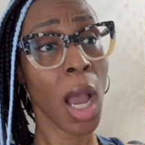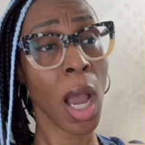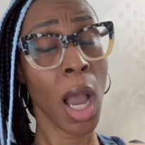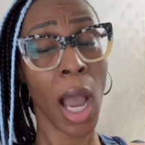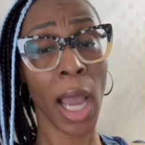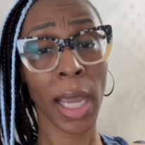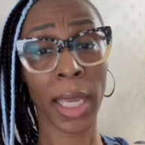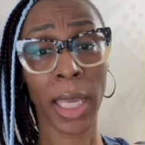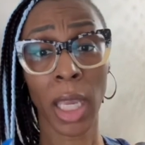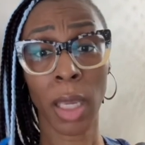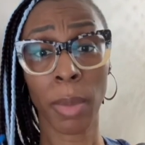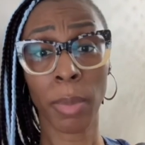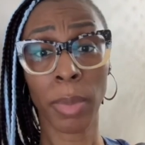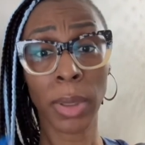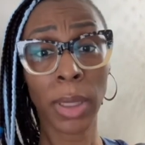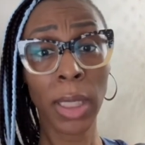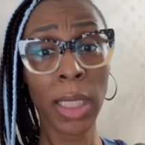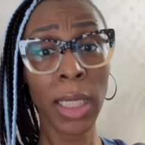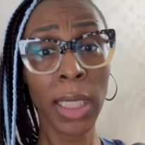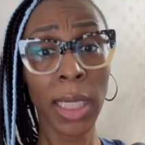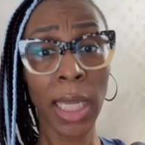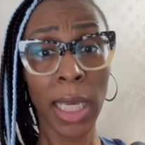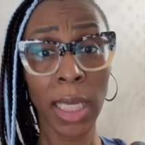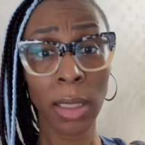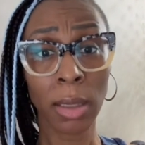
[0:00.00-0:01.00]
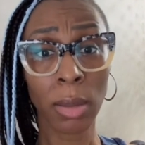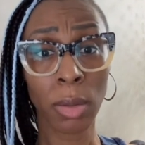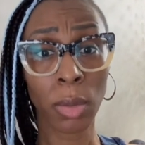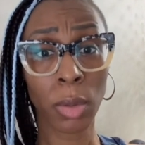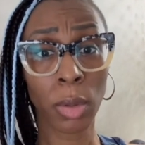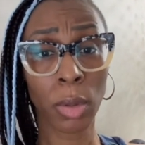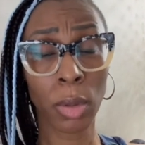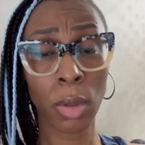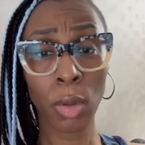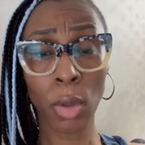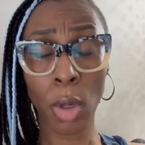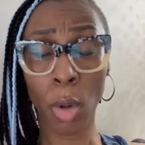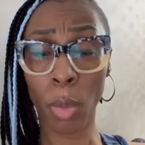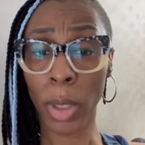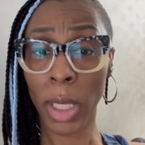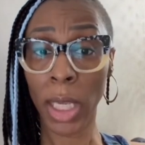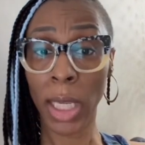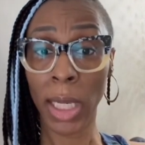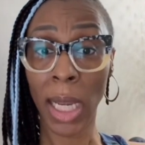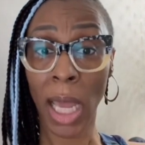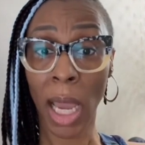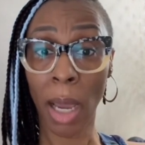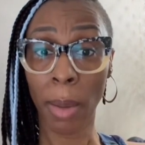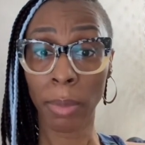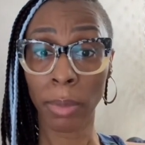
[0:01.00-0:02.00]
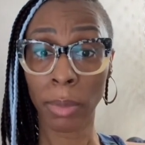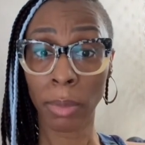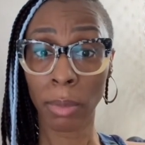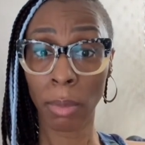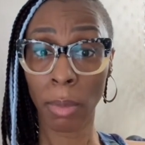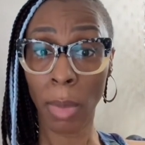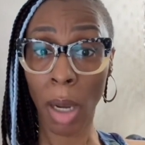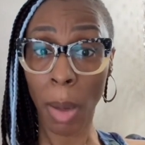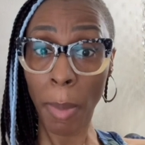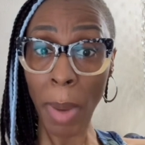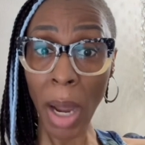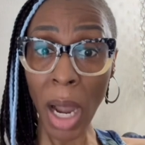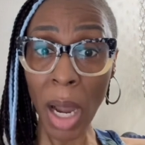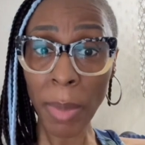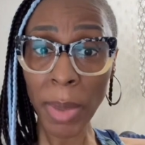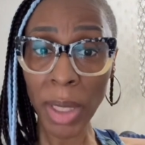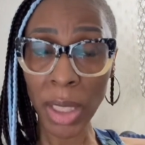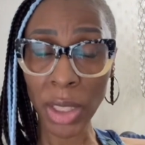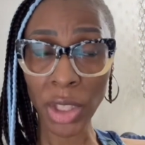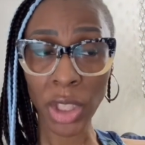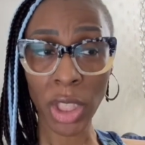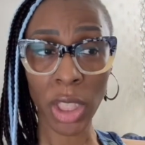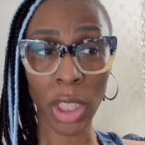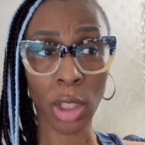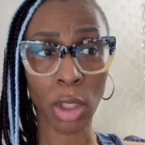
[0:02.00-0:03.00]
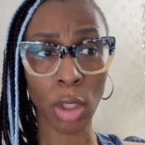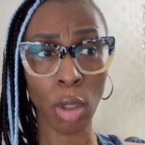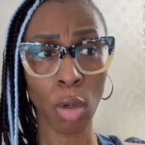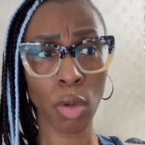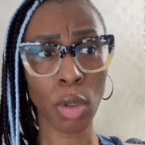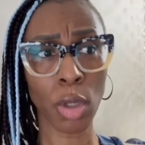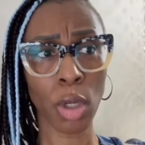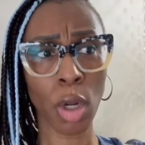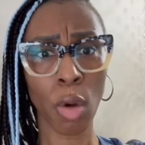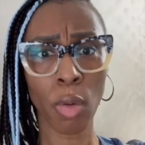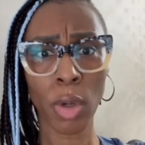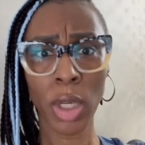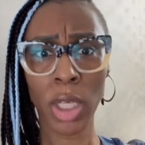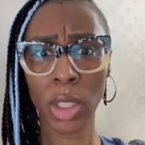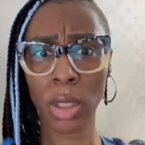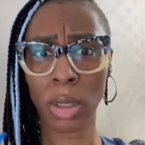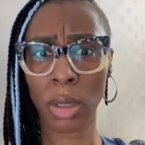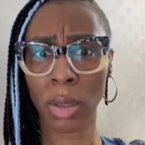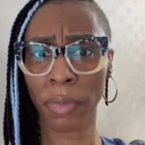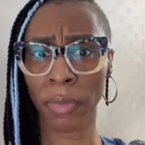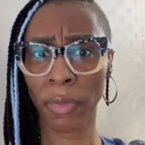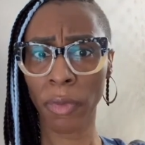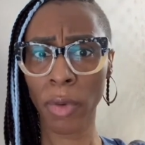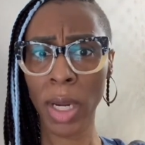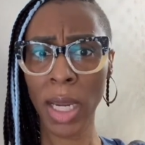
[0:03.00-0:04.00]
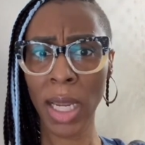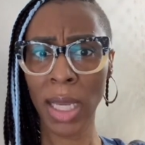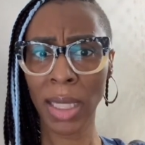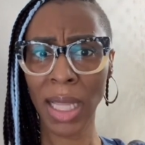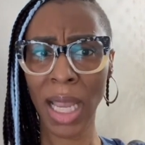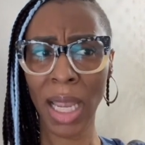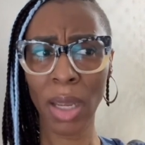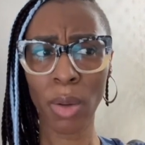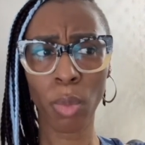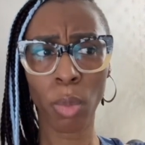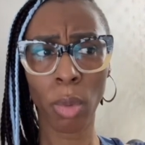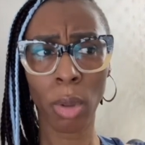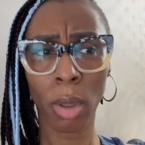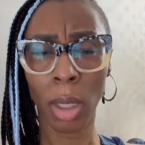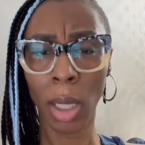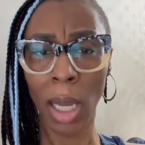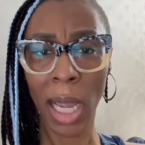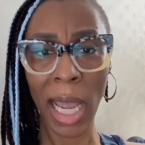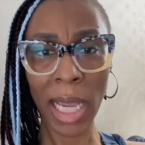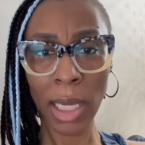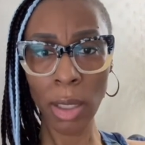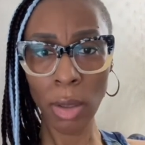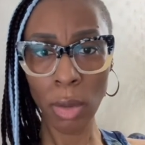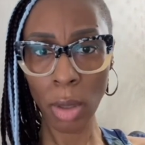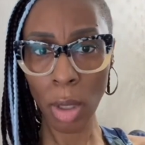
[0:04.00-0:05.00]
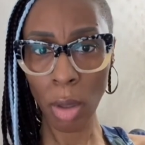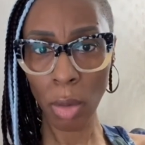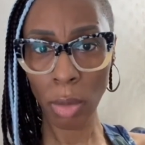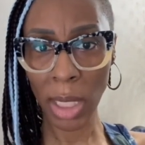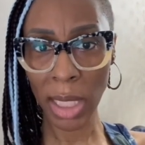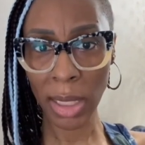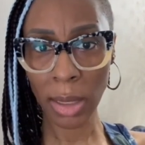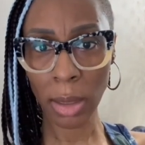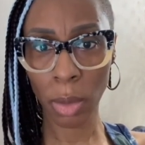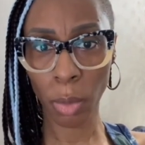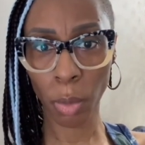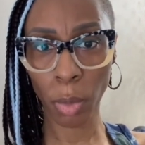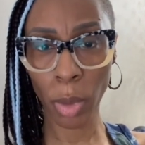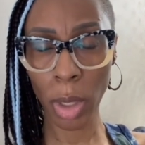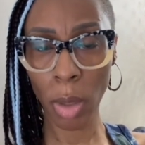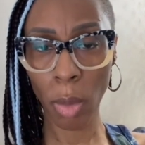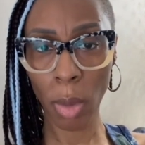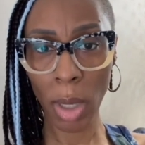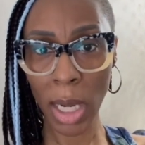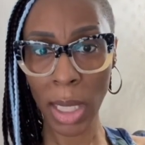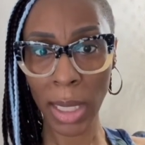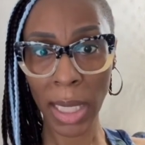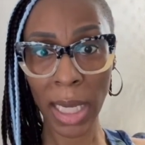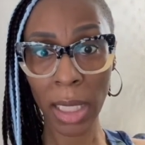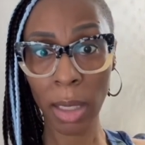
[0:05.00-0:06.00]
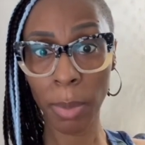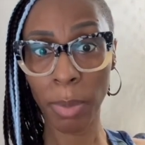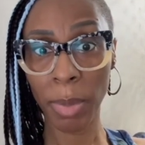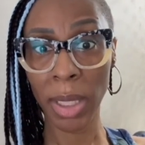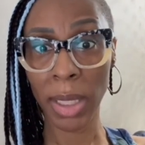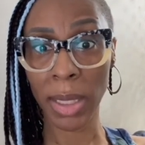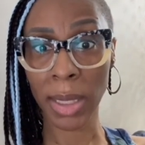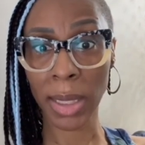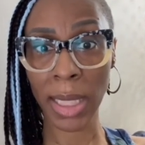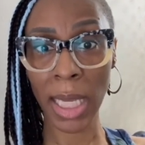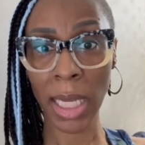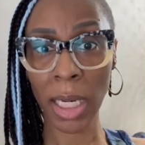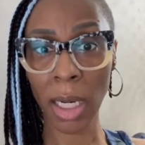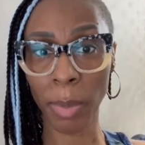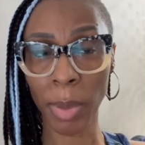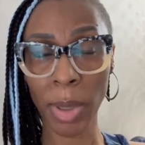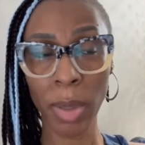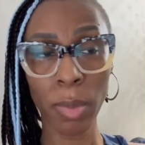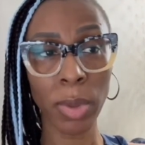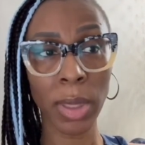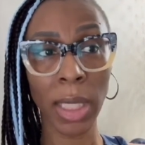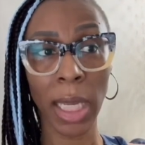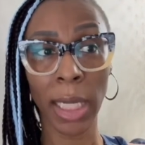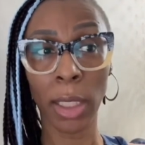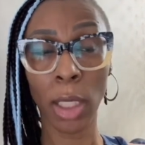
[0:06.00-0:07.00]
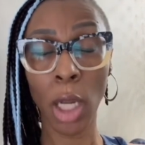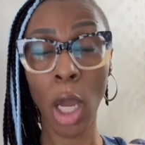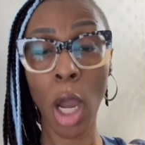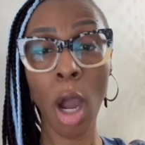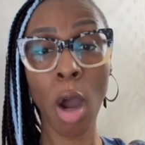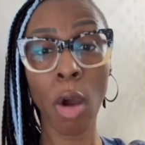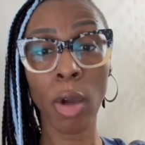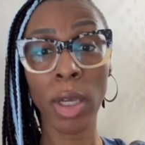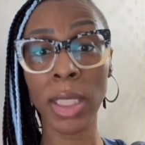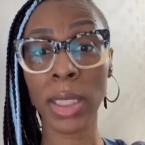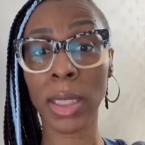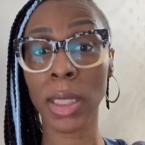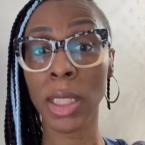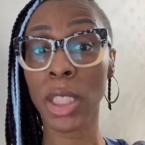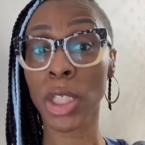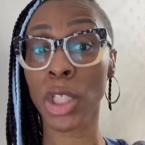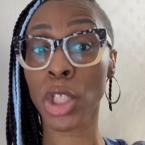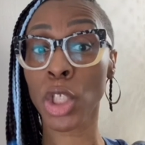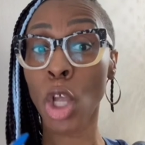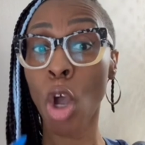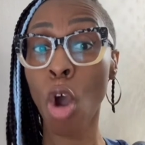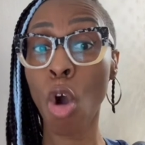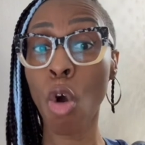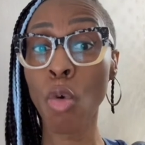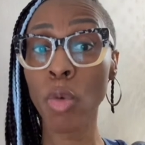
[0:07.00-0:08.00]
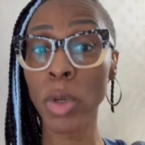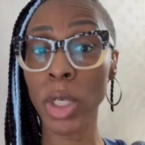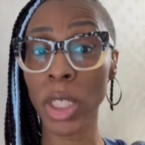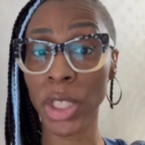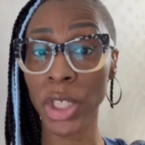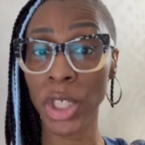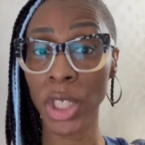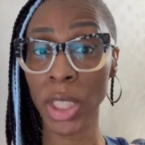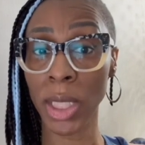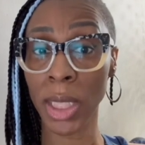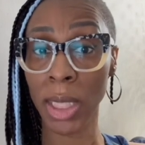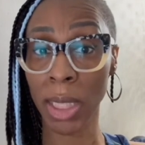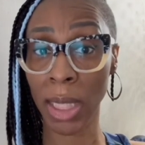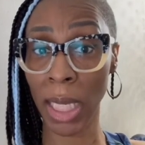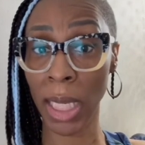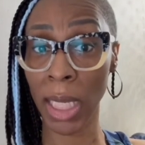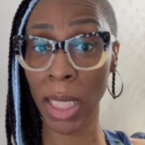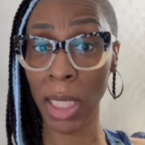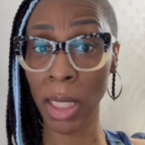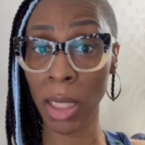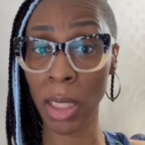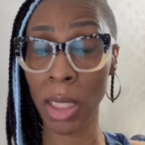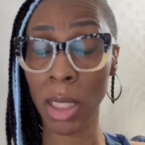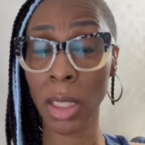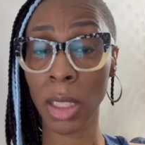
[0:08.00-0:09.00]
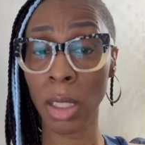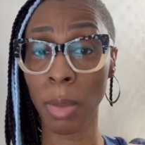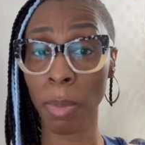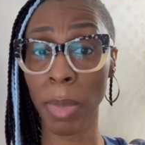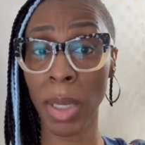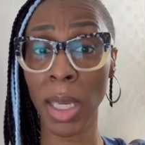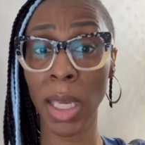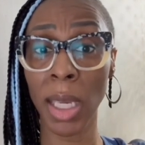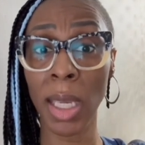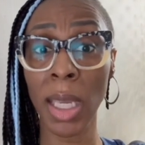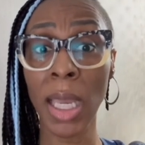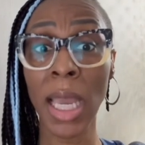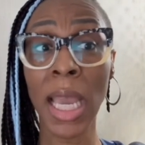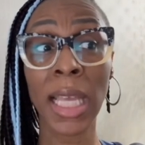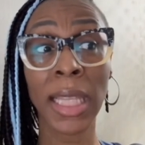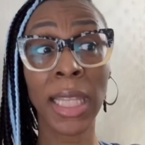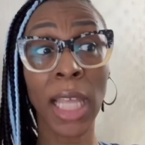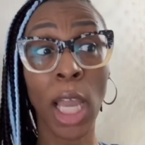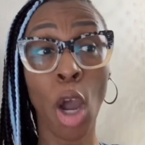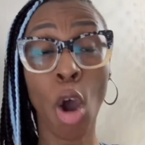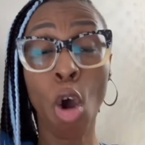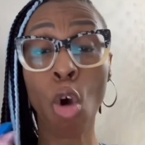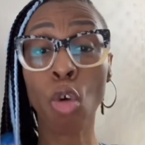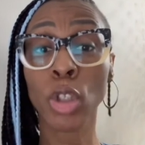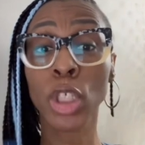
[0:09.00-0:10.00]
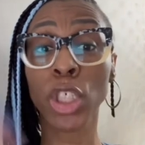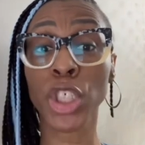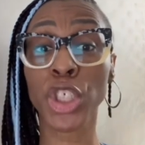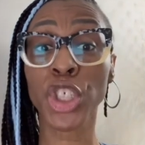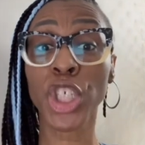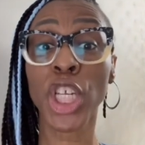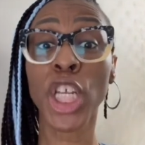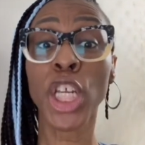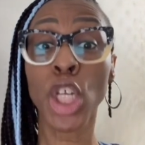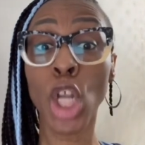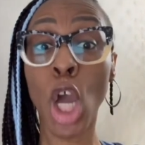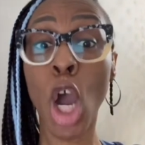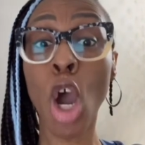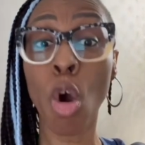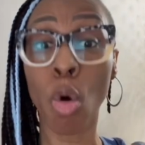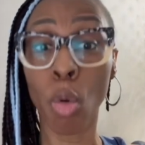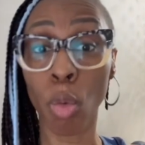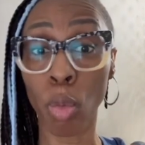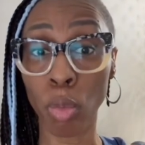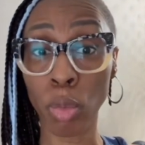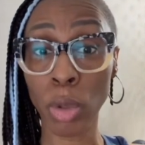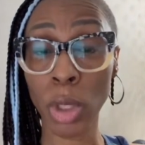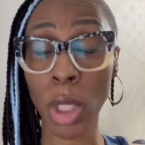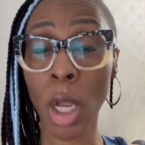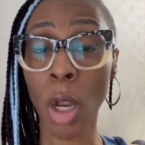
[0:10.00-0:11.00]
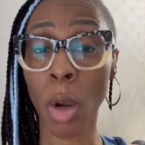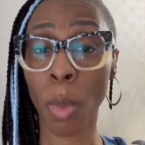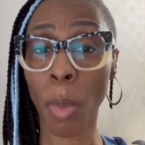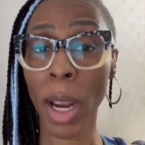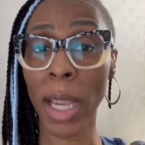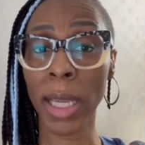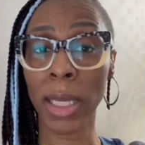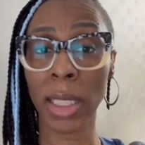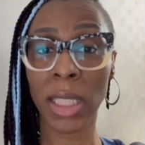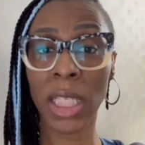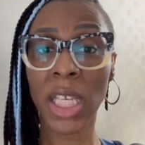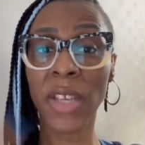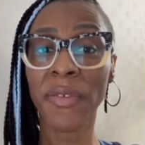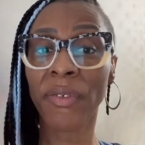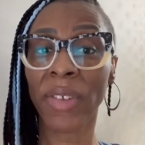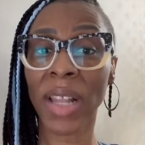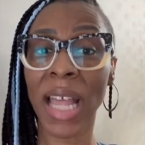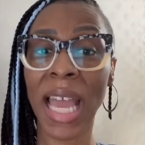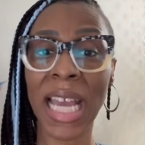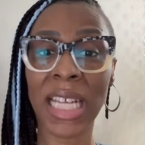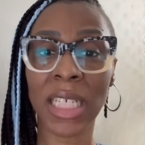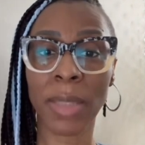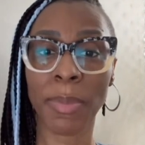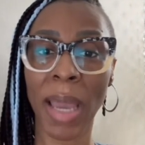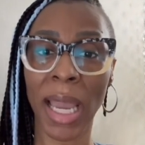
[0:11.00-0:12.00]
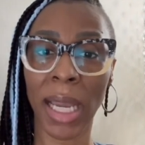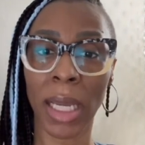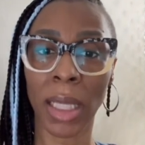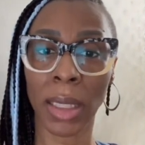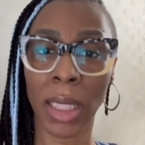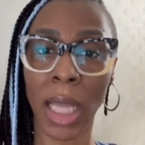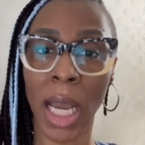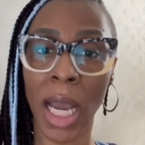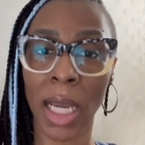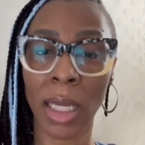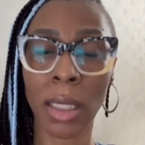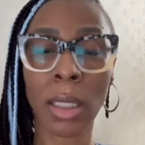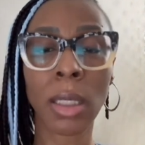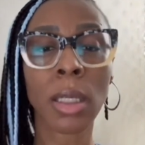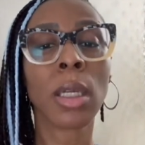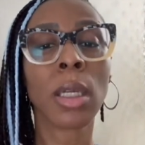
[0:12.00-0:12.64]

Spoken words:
I can't believe they, kidnapped my mama and shit. So, his friend like, well, how you know that's the real her? That could be a setup. He was like, no, it's this song that she sings to me that only she knows, right? Because he flashed back a lot.